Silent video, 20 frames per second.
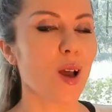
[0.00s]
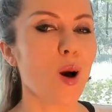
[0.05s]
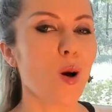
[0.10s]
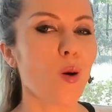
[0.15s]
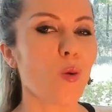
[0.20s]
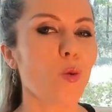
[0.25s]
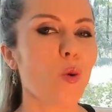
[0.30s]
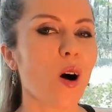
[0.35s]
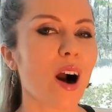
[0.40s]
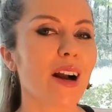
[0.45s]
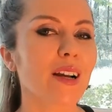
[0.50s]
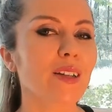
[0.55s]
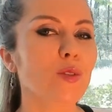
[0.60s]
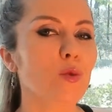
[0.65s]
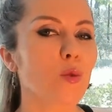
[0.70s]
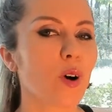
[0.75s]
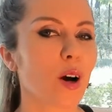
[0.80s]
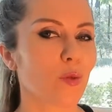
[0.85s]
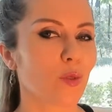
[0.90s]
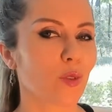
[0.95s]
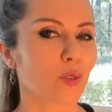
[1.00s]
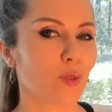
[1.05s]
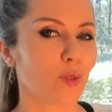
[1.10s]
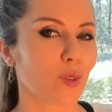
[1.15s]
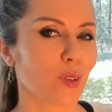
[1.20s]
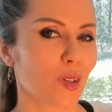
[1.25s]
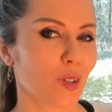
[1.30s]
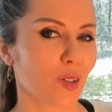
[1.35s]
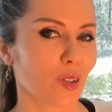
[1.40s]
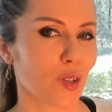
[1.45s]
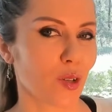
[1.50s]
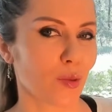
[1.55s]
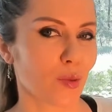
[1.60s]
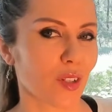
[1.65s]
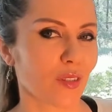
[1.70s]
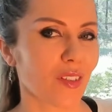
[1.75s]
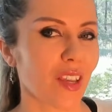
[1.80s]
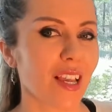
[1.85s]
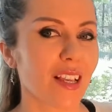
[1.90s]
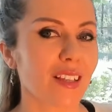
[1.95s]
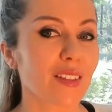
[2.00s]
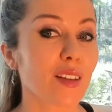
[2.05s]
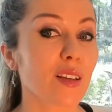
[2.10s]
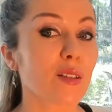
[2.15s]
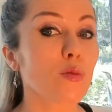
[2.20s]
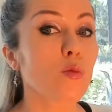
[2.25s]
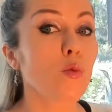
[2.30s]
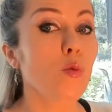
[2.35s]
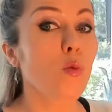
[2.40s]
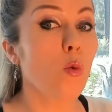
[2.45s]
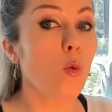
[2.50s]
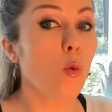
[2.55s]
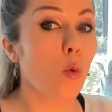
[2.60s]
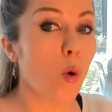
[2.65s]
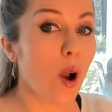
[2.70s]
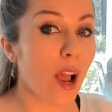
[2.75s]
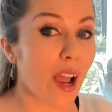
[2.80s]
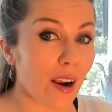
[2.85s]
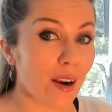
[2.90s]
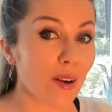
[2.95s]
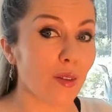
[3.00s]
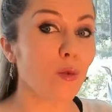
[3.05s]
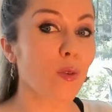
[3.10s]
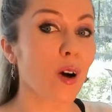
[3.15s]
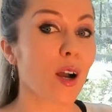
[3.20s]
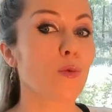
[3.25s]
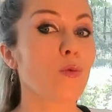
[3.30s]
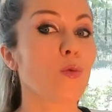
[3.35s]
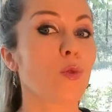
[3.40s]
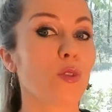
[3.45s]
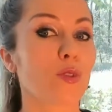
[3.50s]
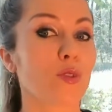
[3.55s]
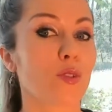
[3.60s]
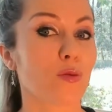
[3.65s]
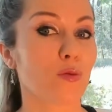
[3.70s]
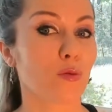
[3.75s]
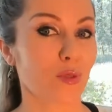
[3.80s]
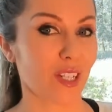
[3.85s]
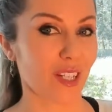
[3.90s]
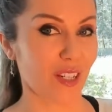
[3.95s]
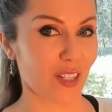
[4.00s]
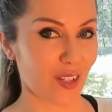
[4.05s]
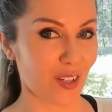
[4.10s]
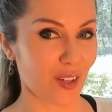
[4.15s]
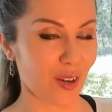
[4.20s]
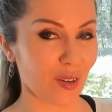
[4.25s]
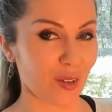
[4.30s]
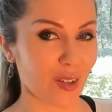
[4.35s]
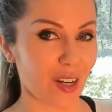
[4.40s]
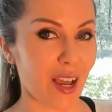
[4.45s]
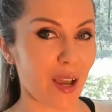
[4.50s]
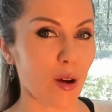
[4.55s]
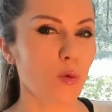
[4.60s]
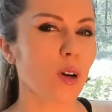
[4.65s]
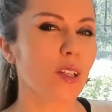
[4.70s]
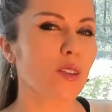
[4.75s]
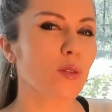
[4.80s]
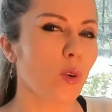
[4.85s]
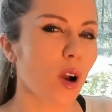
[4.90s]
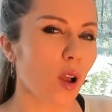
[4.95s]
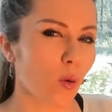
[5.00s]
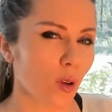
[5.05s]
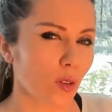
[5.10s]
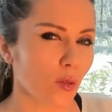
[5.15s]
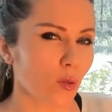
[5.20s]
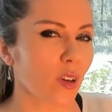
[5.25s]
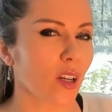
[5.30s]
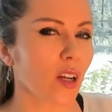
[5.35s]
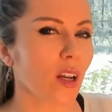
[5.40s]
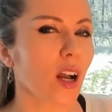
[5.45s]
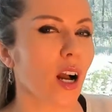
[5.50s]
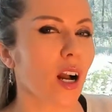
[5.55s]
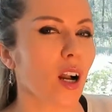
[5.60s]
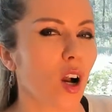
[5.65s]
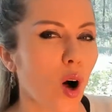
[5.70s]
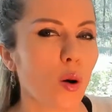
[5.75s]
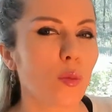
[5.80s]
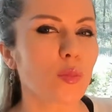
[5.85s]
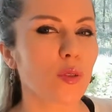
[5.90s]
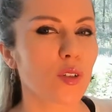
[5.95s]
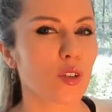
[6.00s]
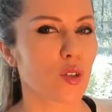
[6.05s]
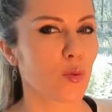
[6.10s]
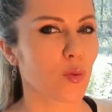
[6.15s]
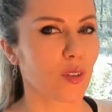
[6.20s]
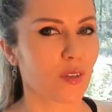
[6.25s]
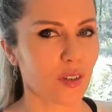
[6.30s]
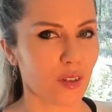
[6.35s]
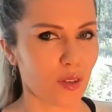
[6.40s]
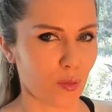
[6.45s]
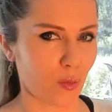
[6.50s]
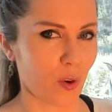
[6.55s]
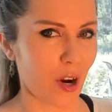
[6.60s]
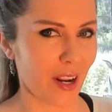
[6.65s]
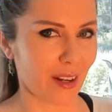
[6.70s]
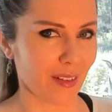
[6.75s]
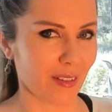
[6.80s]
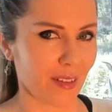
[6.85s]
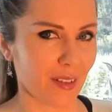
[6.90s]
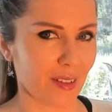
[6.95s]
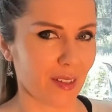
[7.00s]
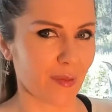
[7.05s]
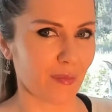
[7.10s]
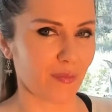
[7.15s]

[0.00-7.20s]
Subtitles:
Why do I want to learn Egyptian dance, and where do I want to reach? Okay, what do I want to accomplish with this practice?